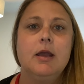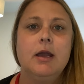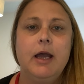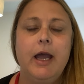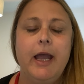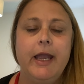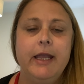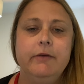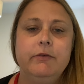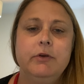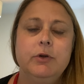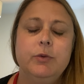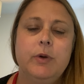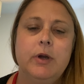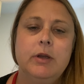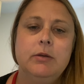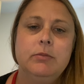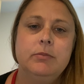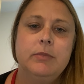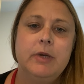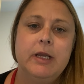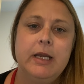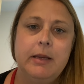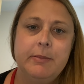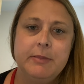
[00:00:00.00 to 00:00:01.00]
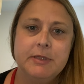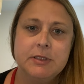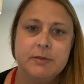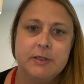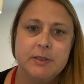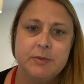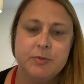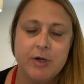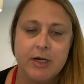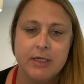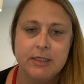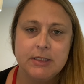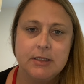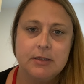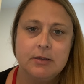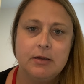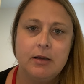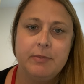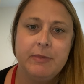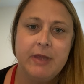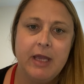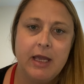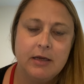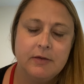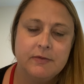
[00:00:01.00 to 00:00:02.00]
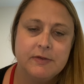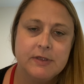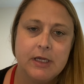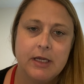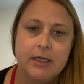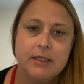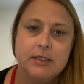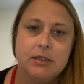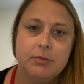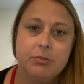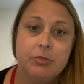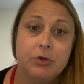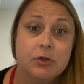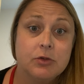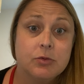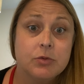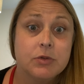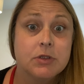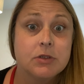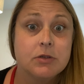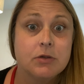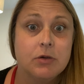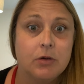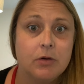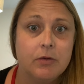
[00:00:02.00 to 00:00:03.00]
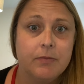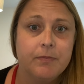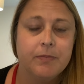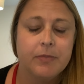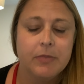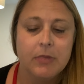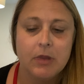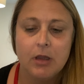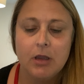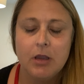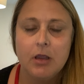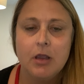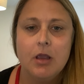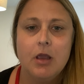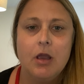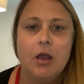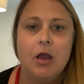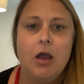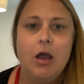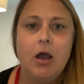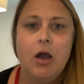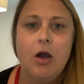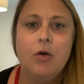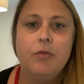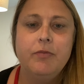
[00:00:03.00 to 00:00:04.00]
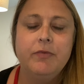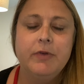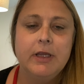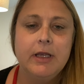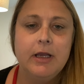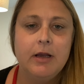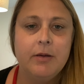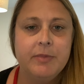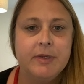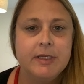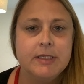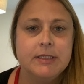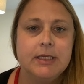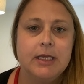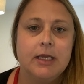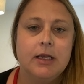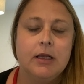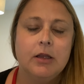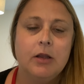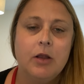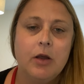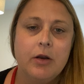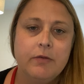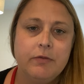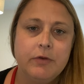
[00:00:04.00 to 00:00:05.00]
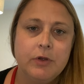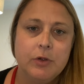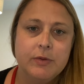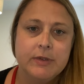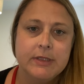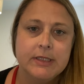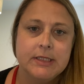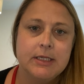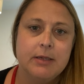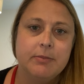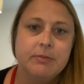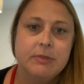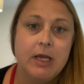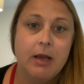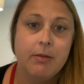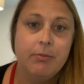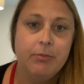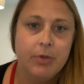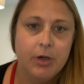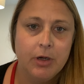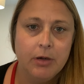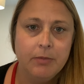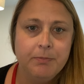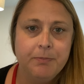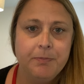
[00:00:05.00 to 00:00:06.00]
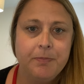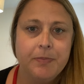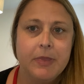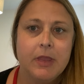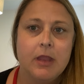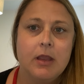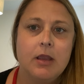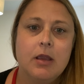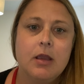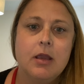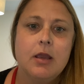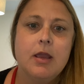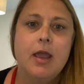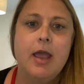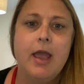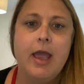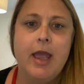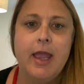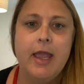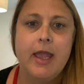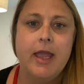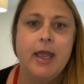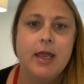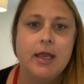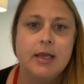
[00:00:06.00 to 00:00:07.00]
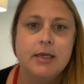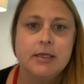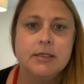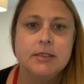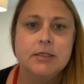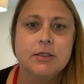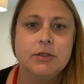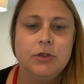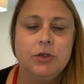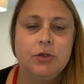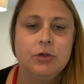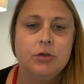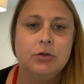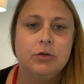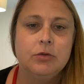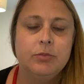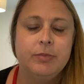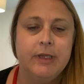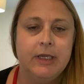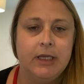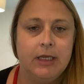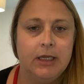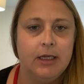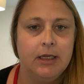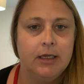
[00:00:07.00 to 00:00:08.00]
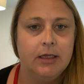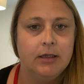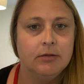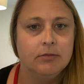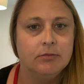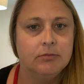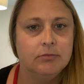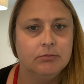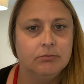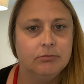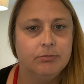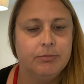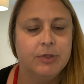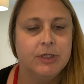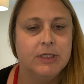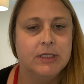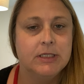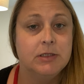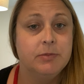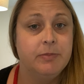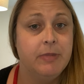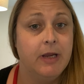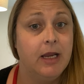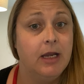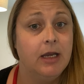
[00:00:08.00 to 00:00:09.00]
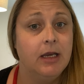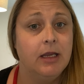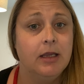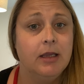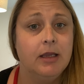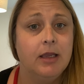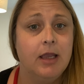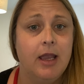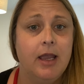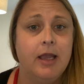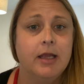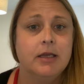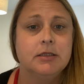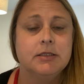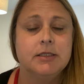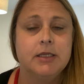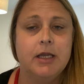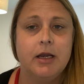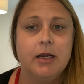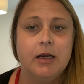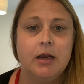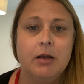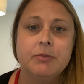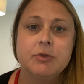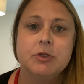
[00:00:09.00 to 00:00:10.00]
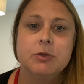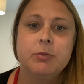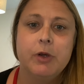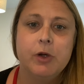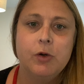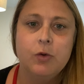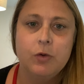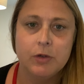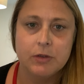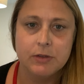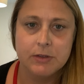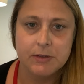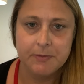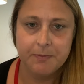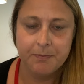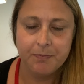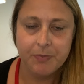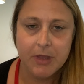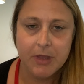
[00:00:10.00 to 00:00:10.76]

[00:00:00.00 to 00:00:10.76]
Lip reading: Hi everyone, my name is Ms. Brenton. I'm the Head of Science at Brentwood School. Hopefully I'll be seeing a lot of you in September and you'll be participating and signing up to my course.